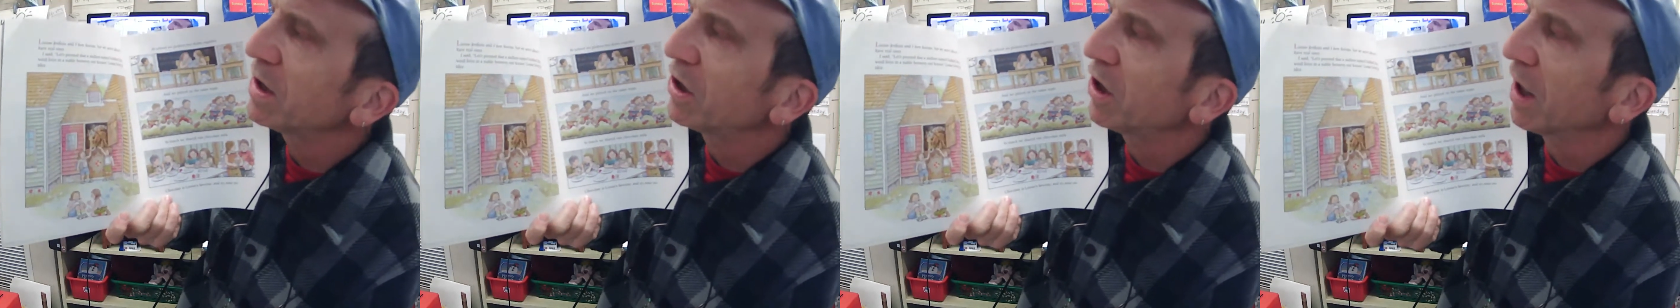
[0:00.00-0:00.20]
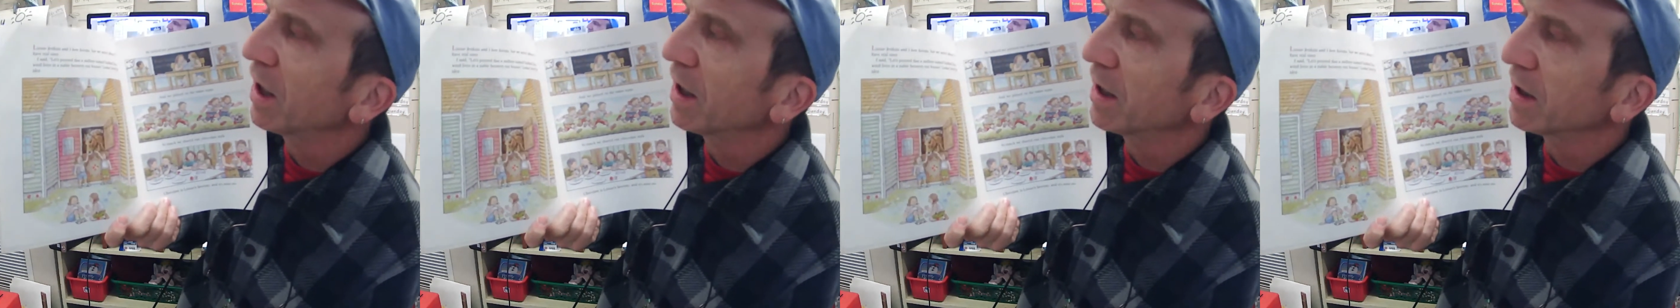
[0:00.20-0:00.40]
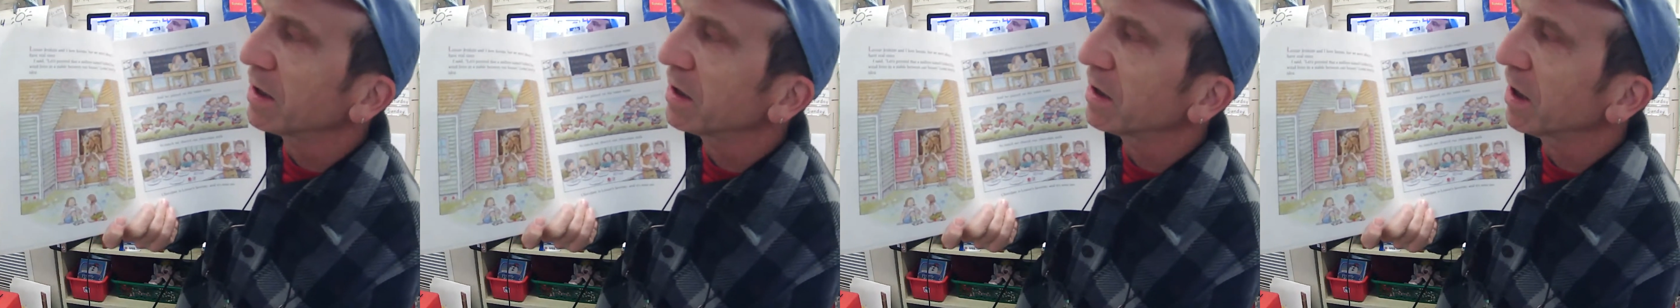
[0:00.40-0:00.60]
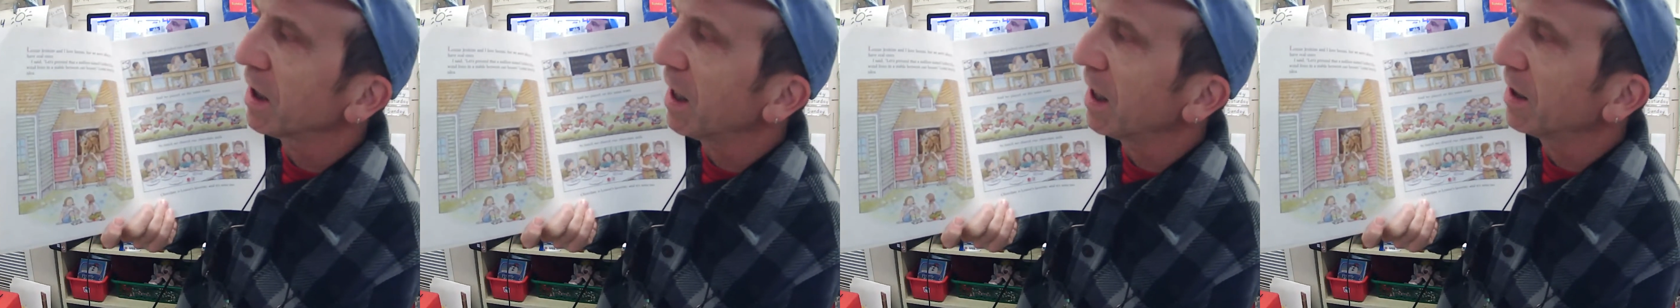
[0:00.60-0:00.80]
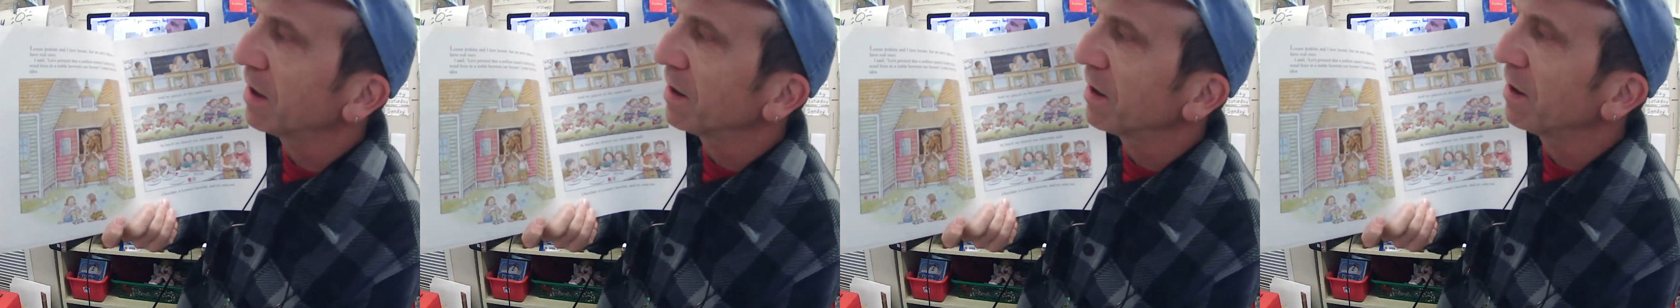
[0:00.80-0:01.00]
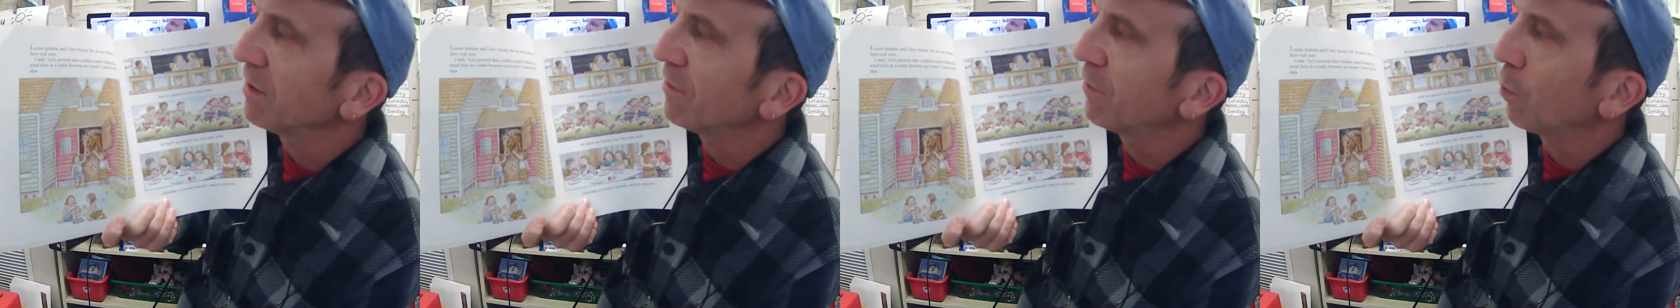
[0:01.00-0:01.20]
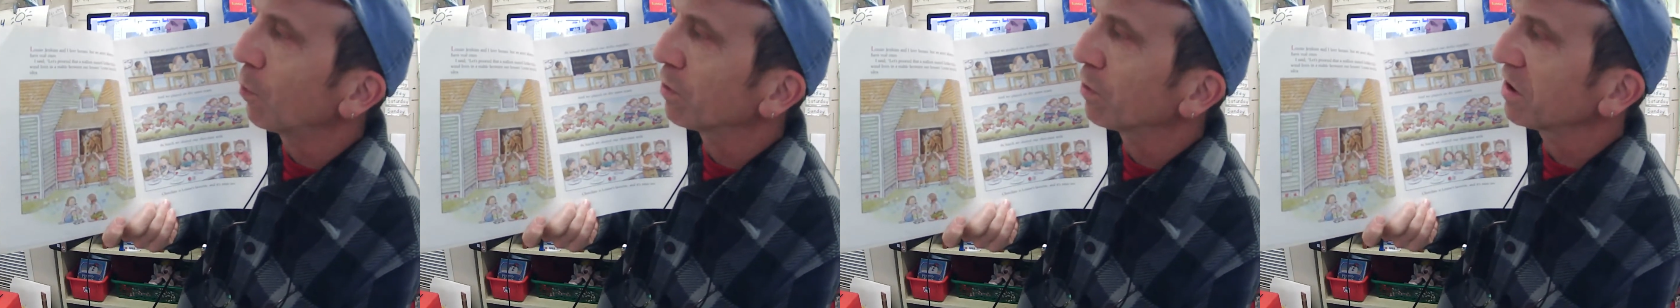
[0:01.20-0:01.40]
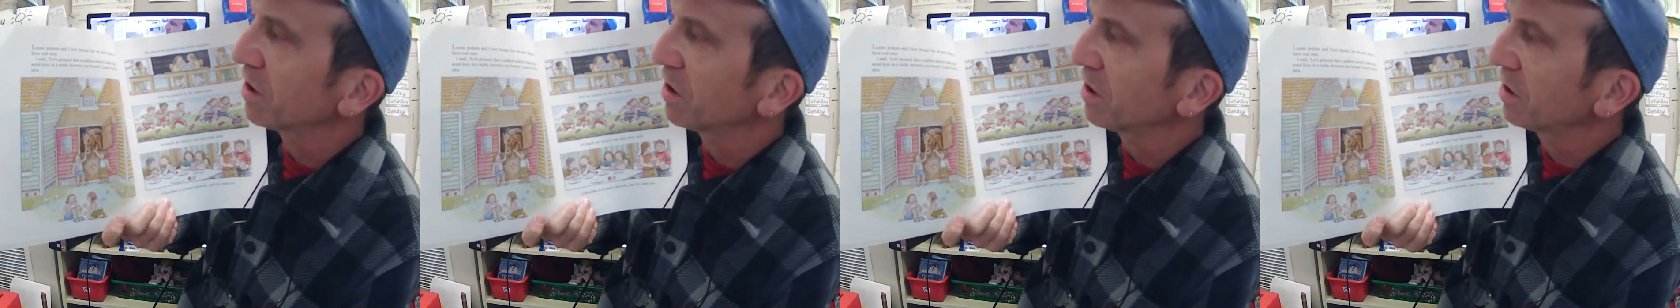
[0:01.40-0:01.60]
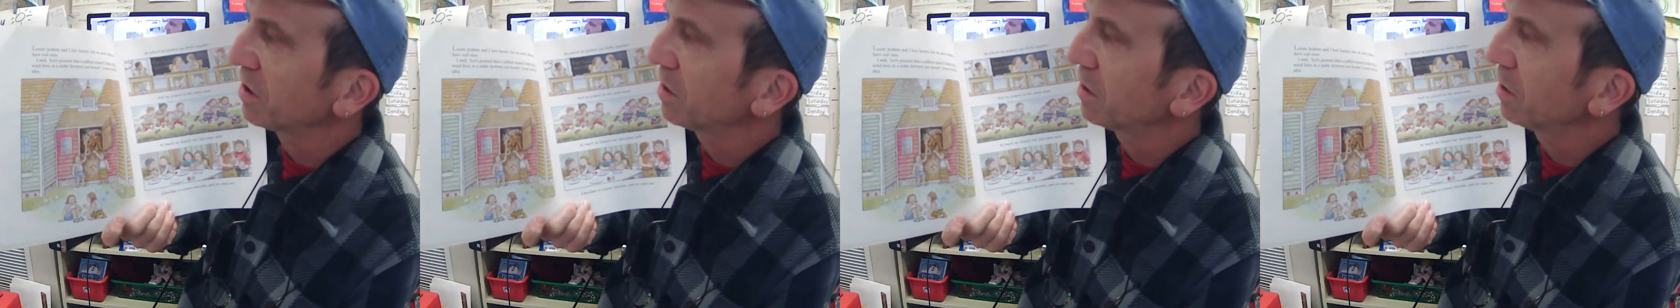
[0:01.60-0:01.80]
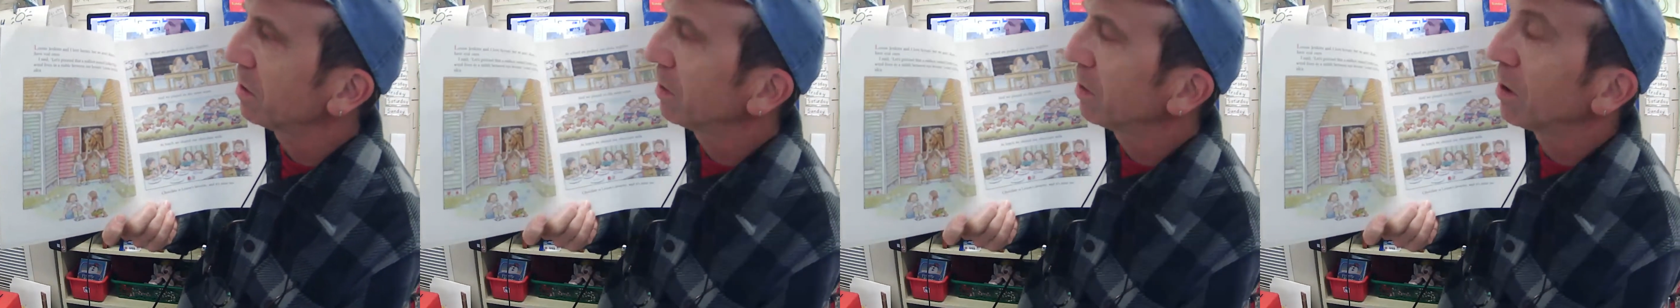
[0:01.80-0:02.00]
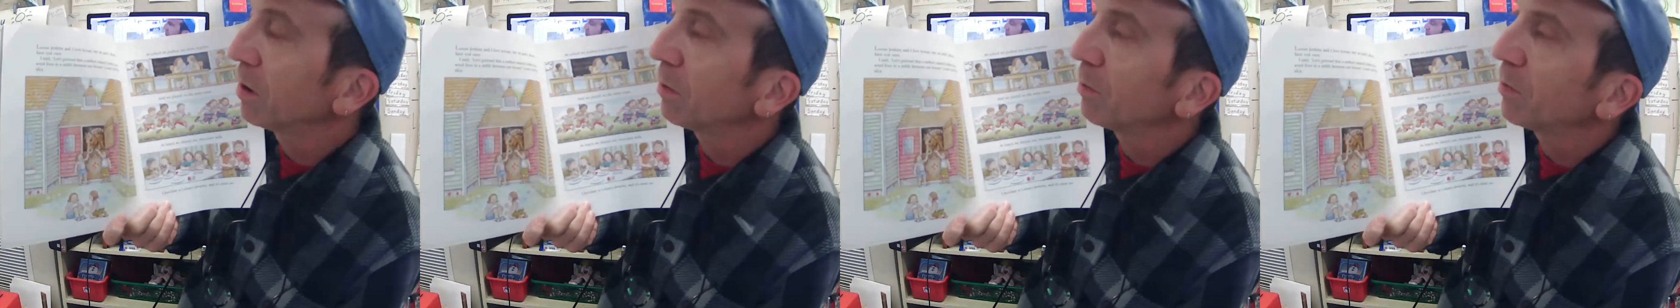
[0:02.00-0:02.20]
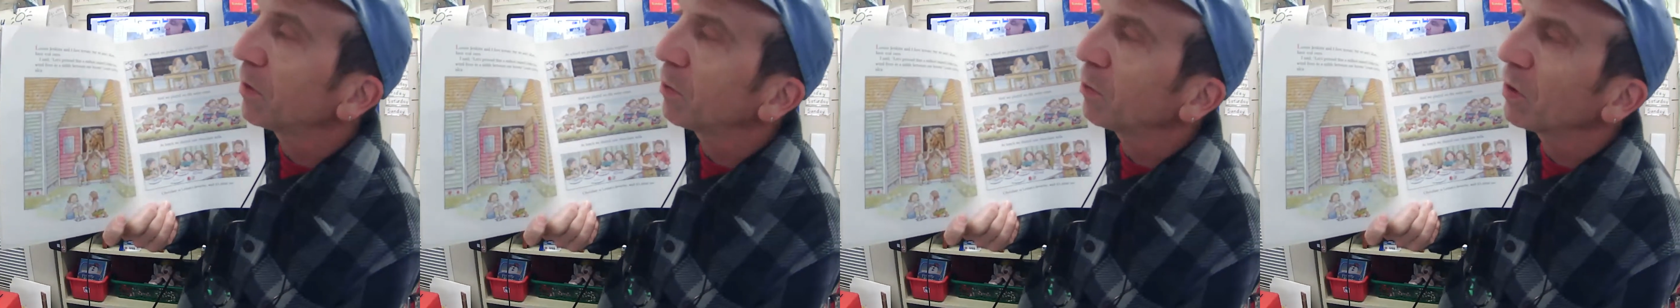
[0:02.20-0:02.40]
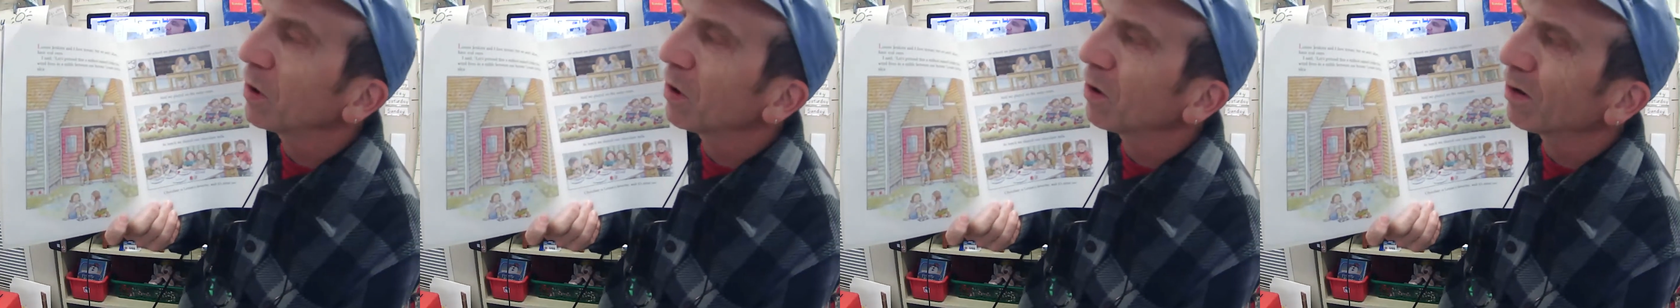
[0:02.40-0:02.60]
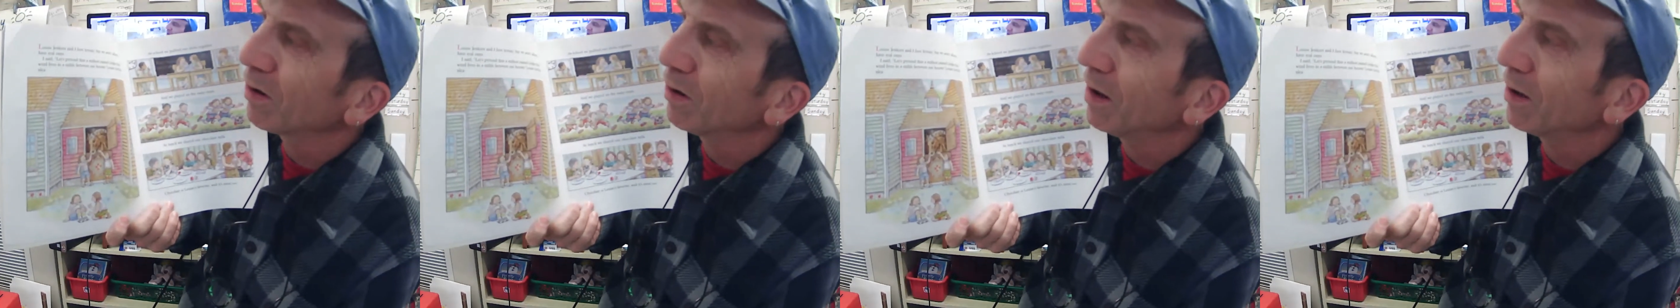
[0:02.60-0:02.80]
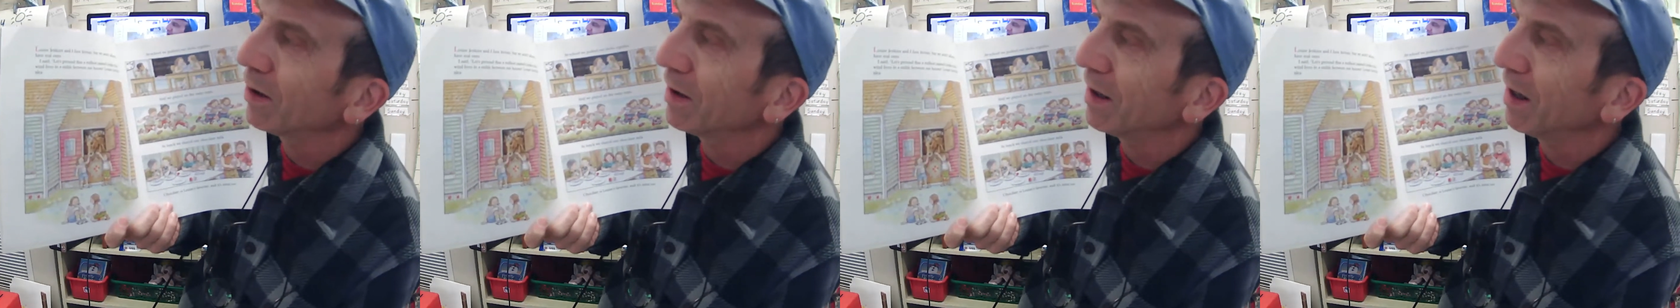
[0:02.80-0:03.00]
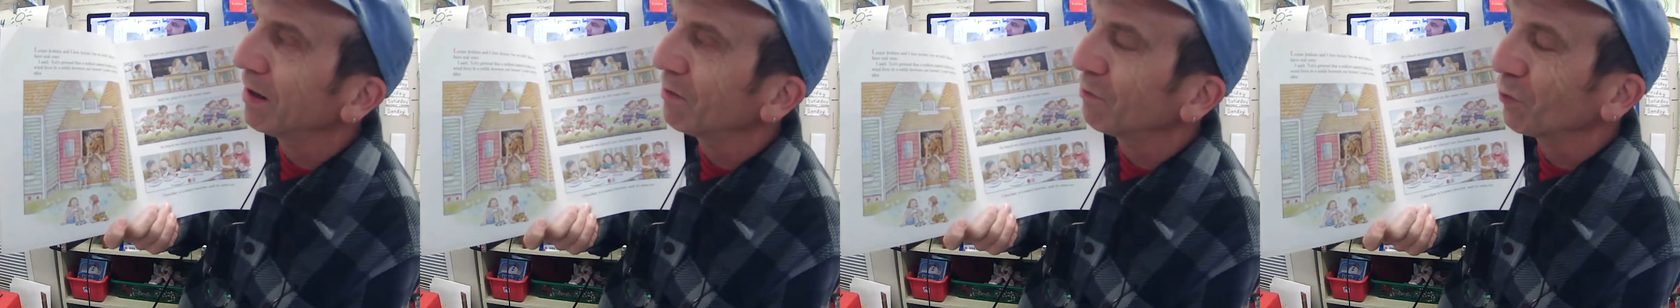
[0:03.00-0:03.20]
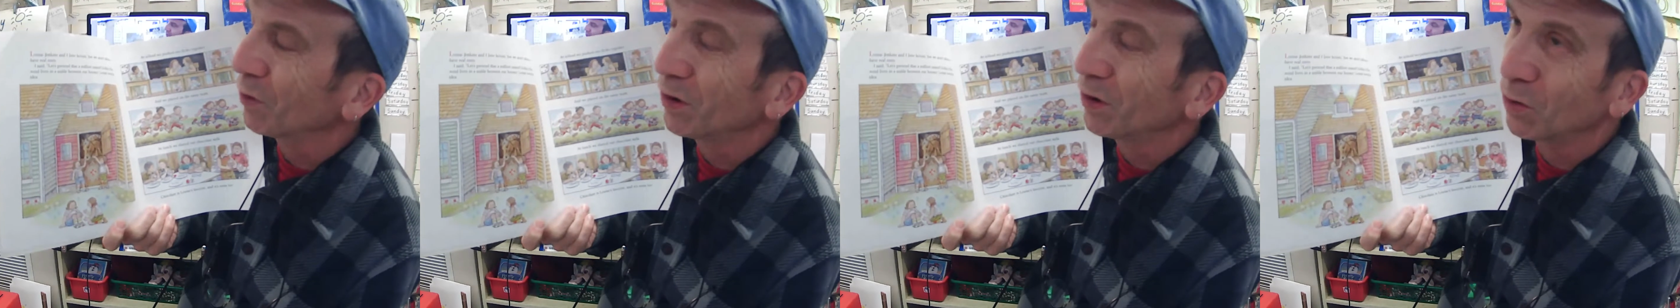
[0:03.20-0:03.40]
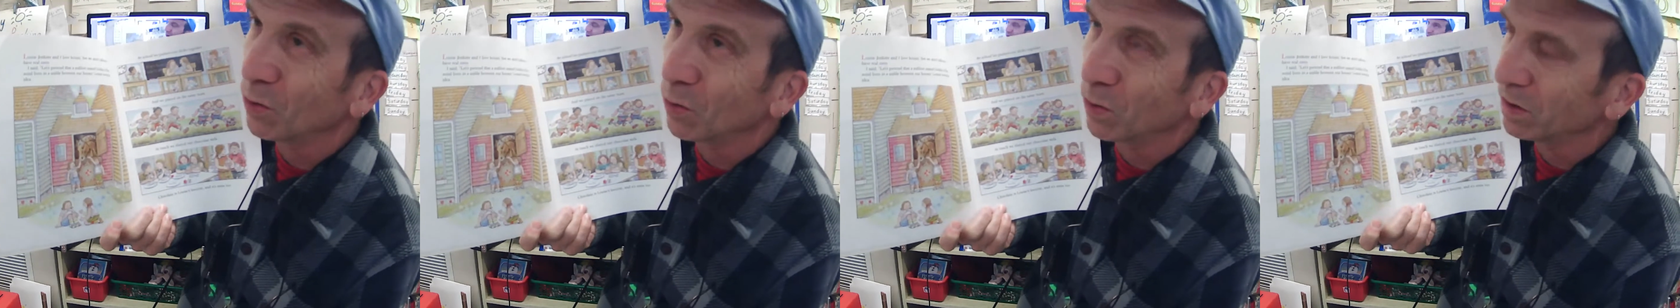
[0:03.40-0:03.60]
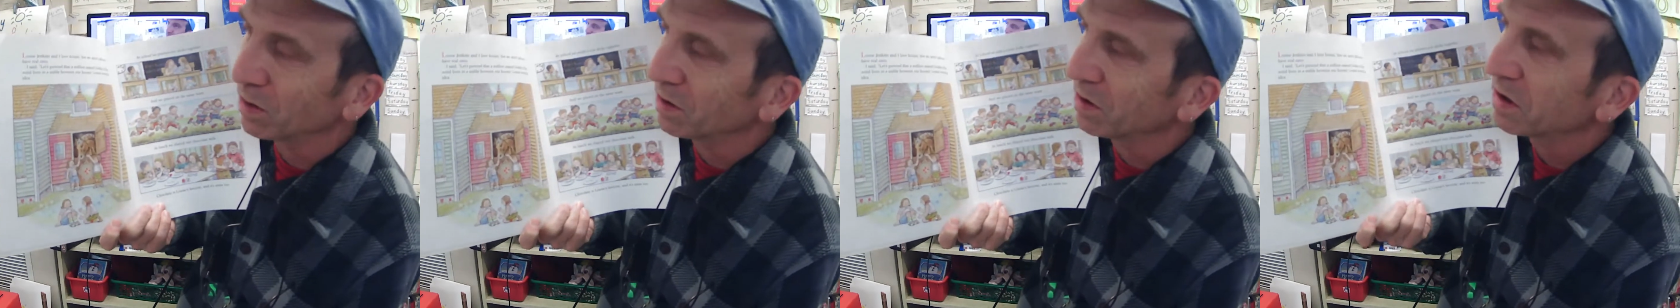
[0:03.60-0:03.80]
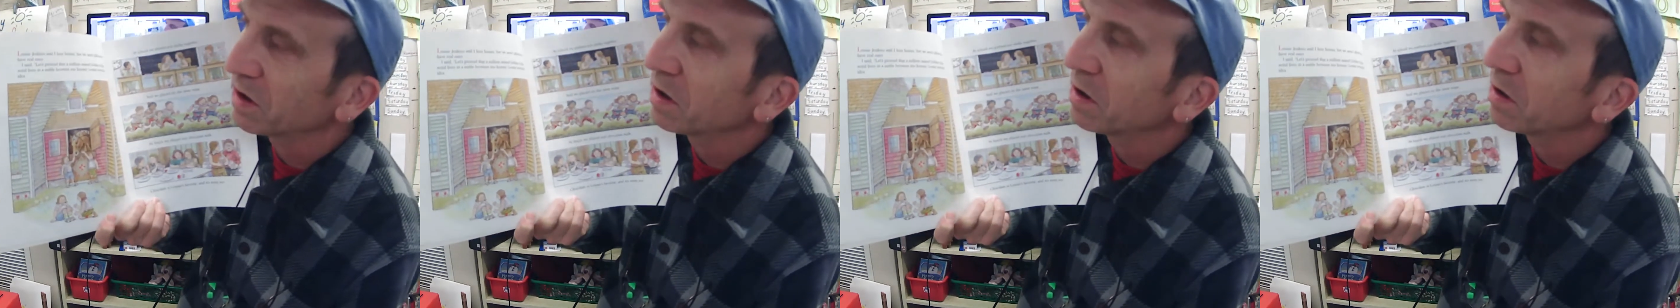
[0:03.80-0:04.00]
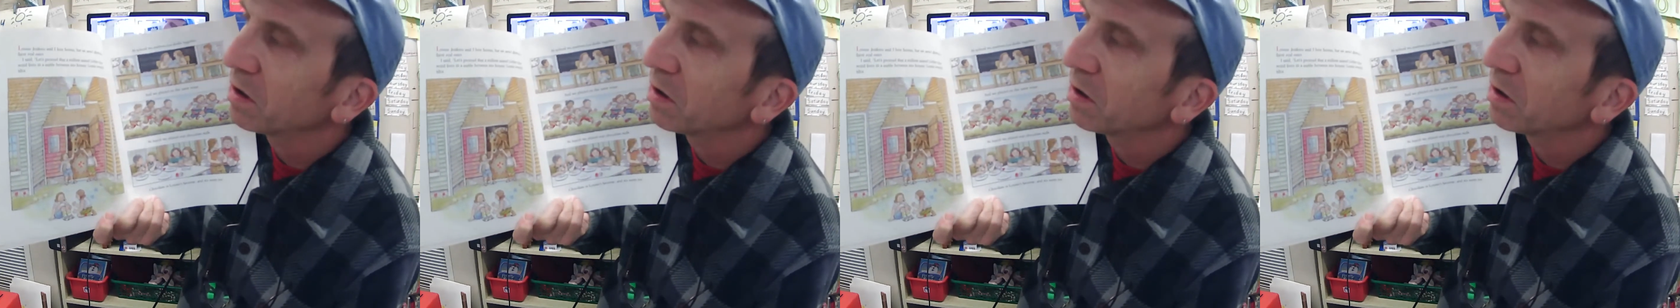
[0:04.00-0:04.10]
Jenkins and I love horses, but we aren't allowed to have real ones.